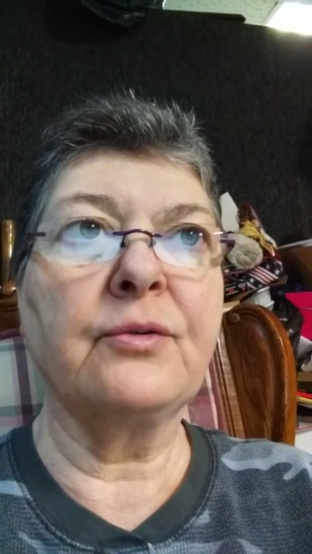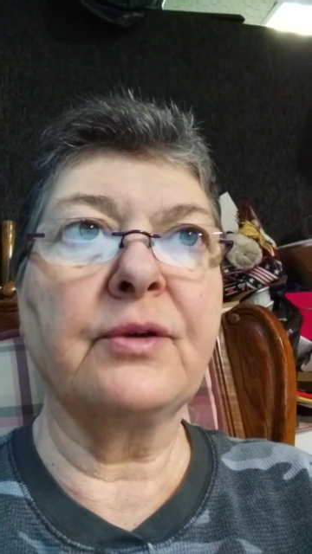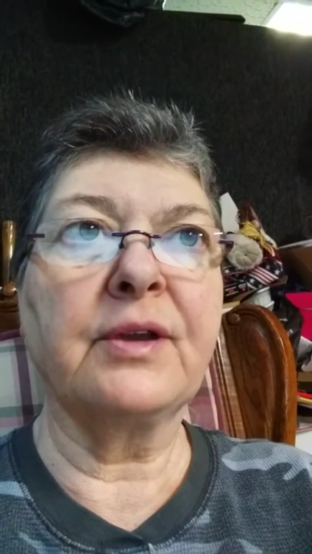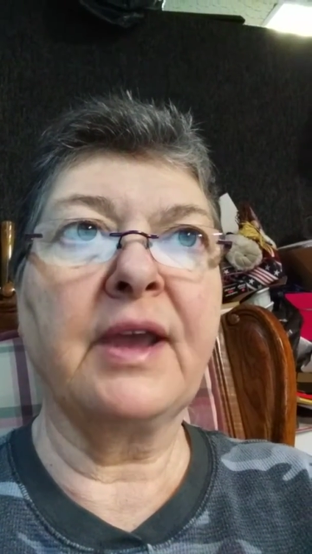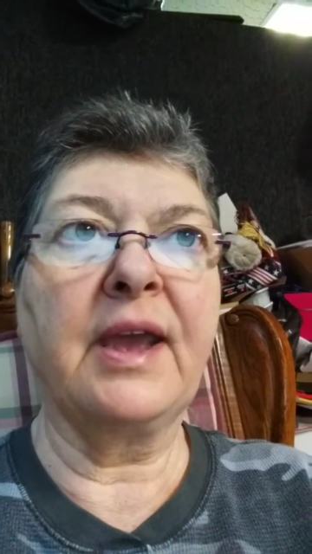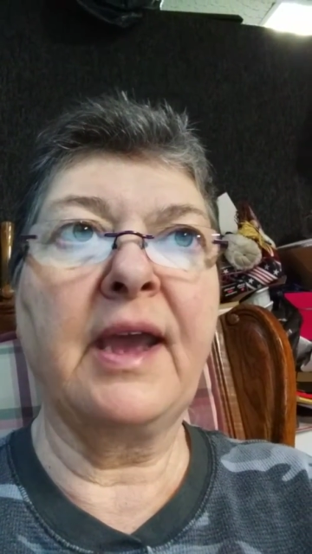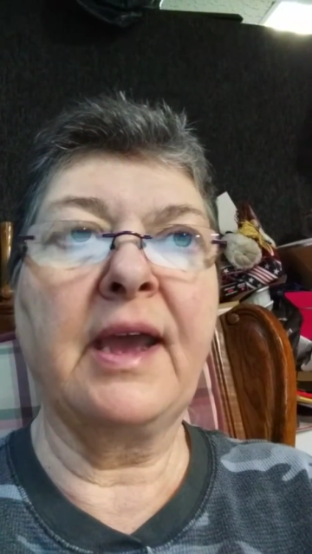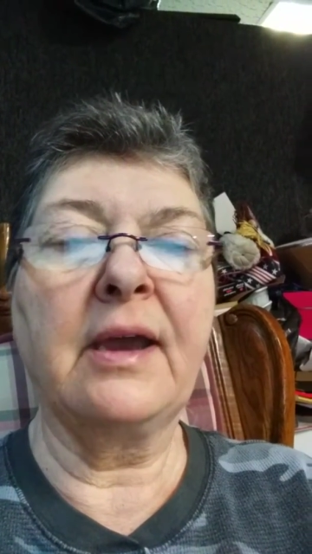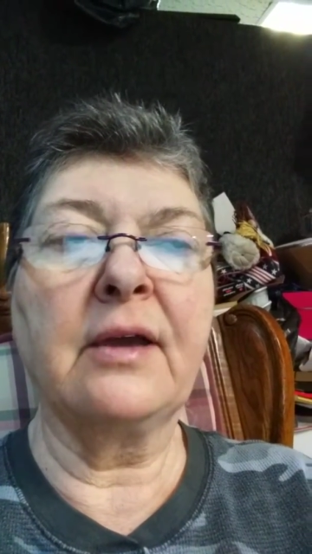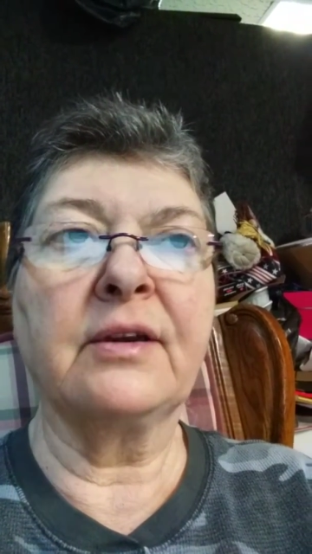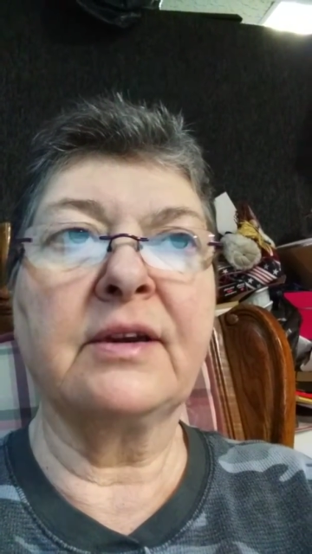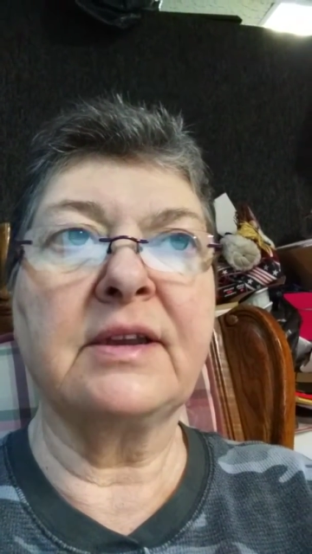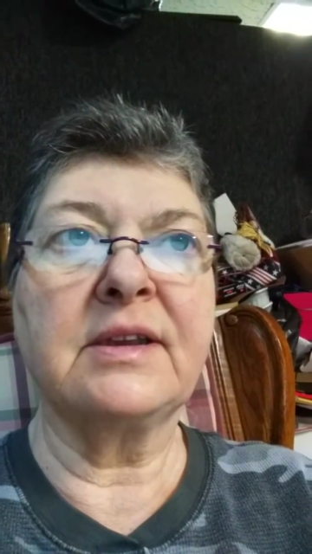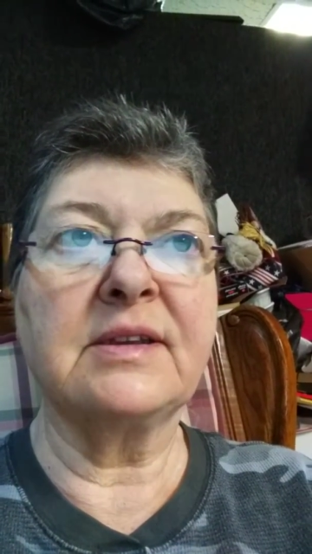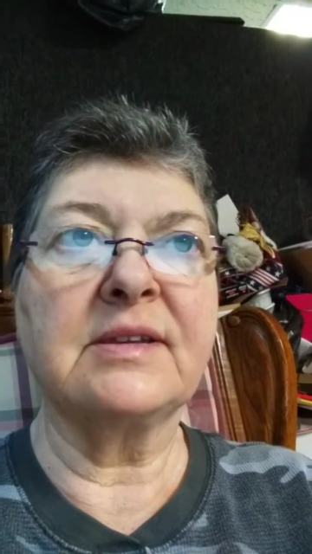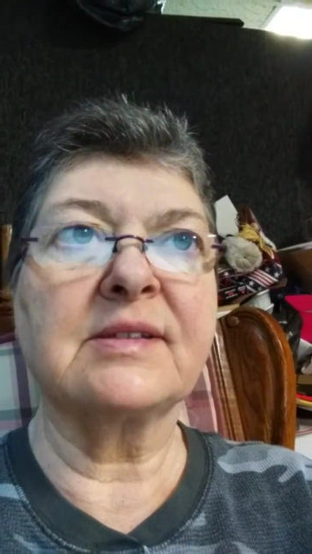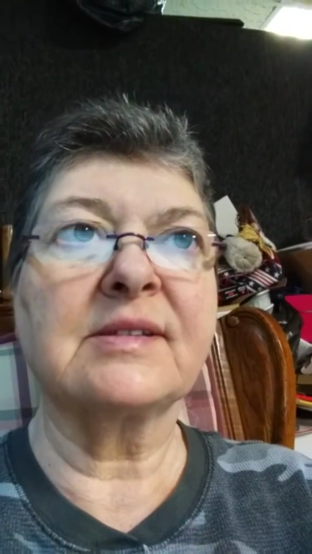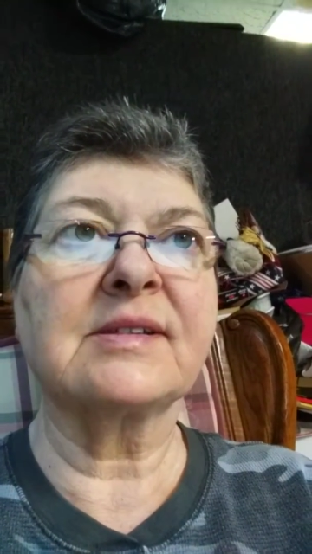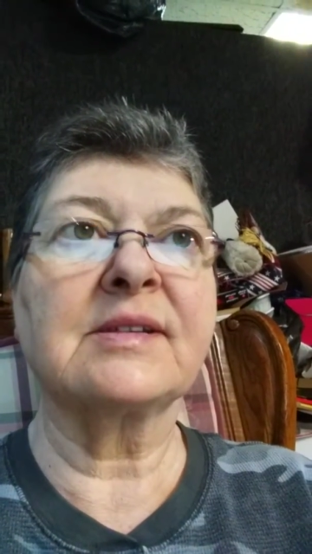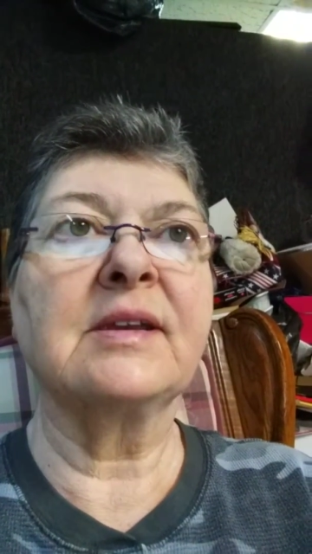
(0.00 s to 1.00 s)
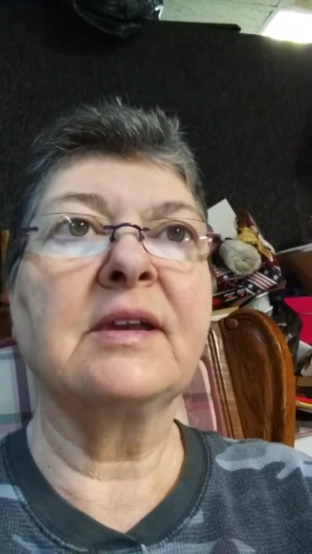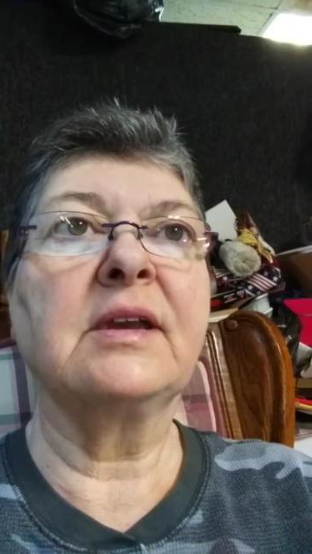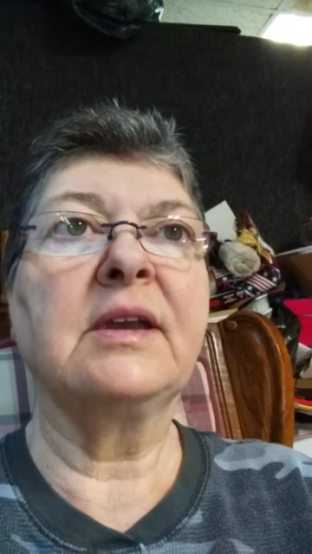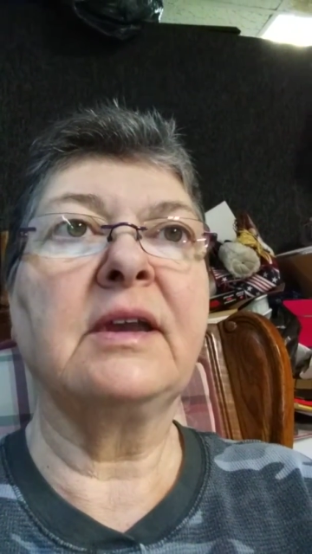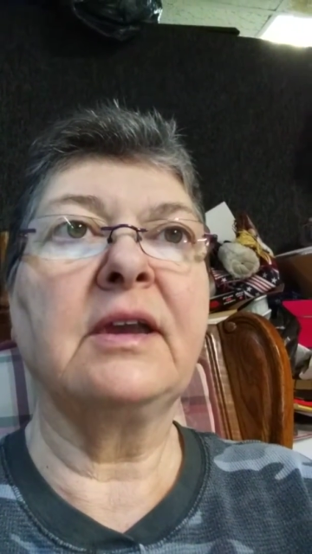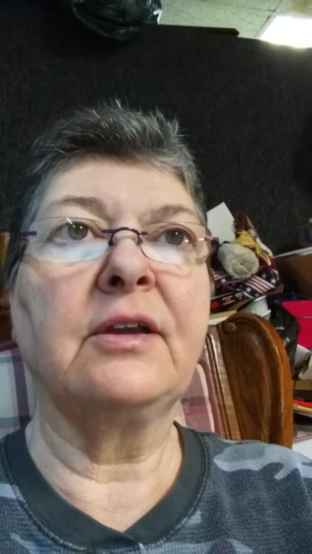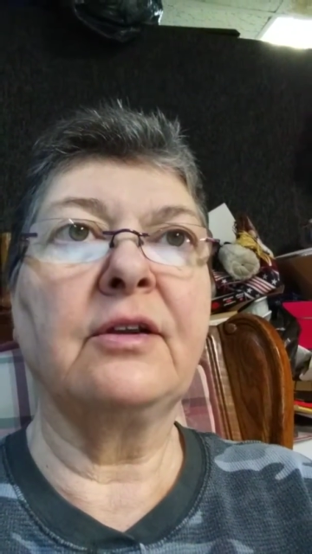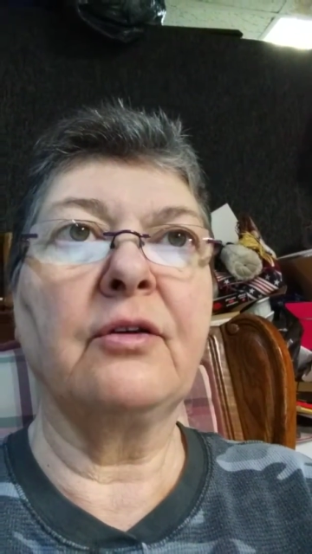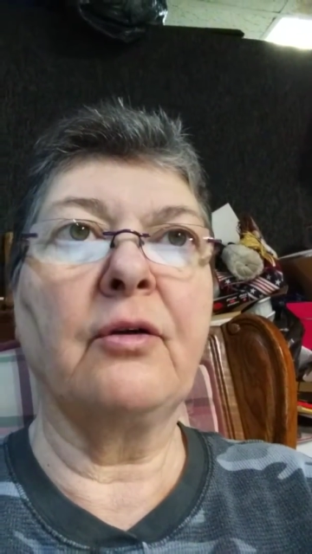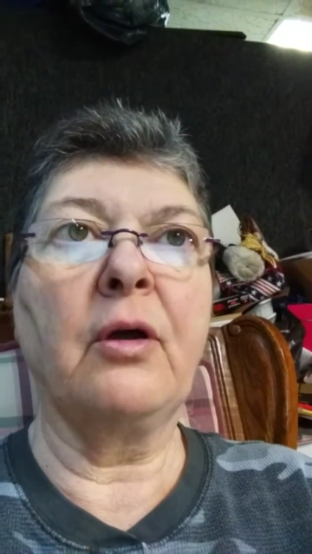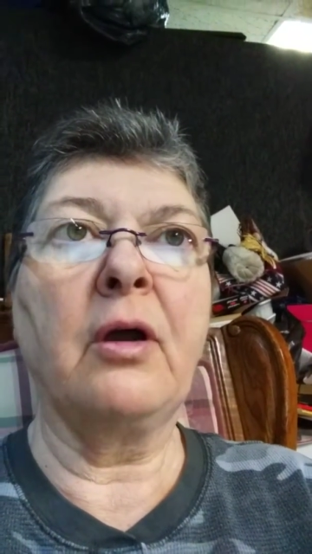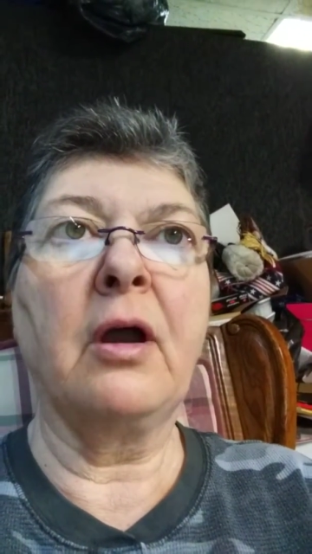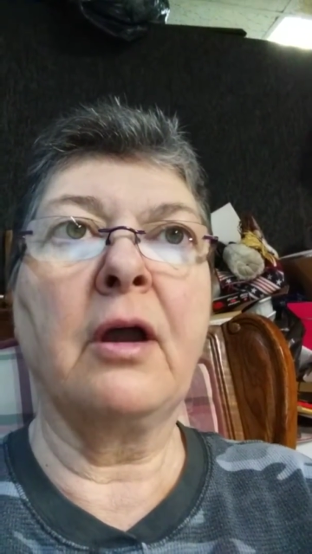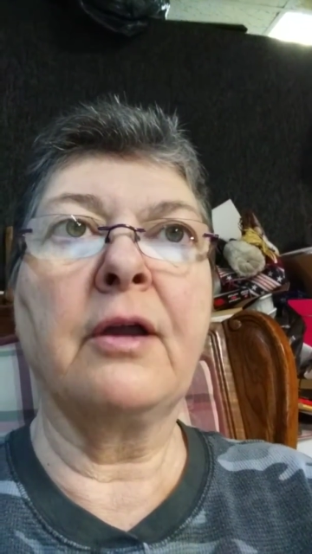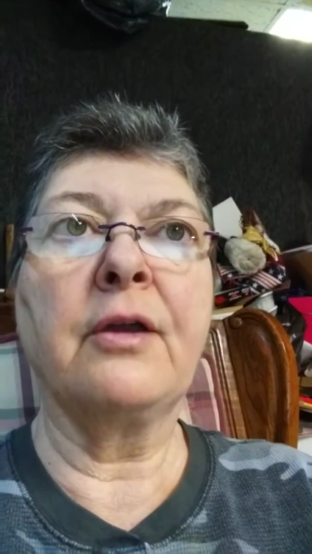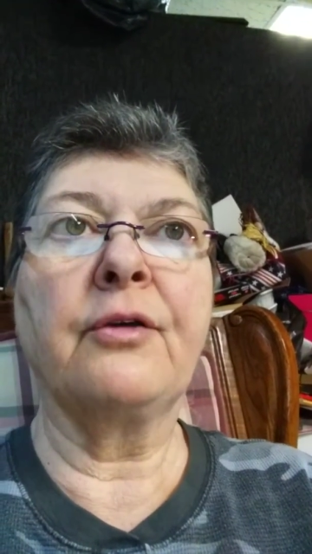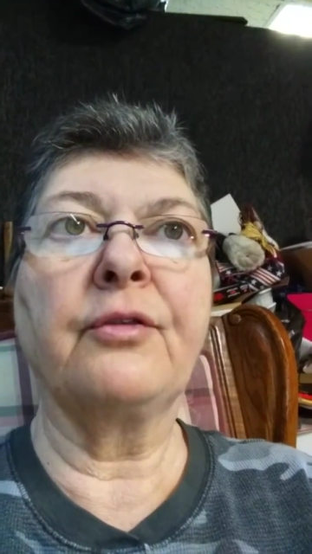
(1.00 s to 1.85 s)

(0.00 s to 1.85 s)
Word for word: counties in Ohio.